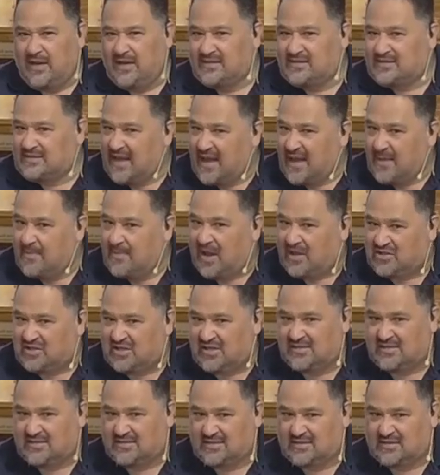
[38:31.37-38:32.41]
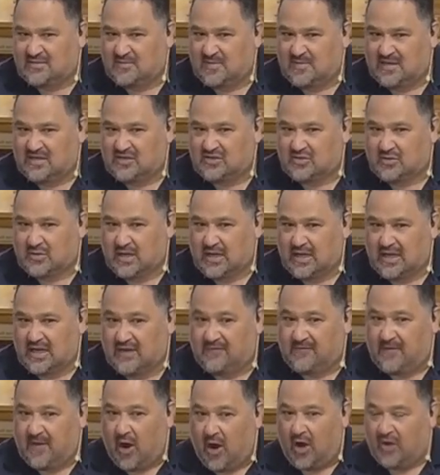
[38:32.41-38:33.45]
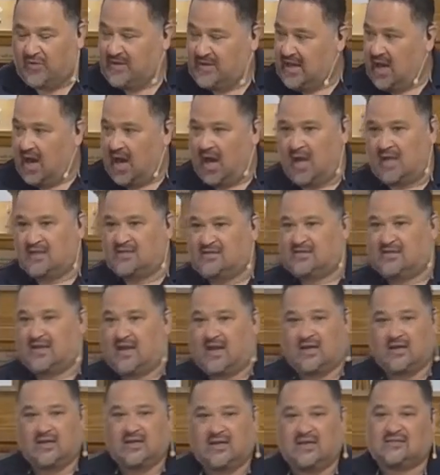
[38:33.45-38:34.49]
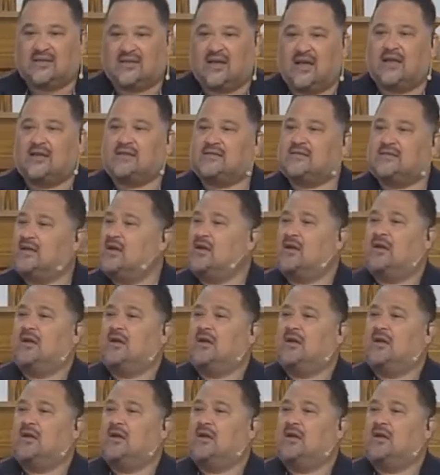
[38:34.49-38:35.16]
it say about Jesus' ministry if on the onset he says,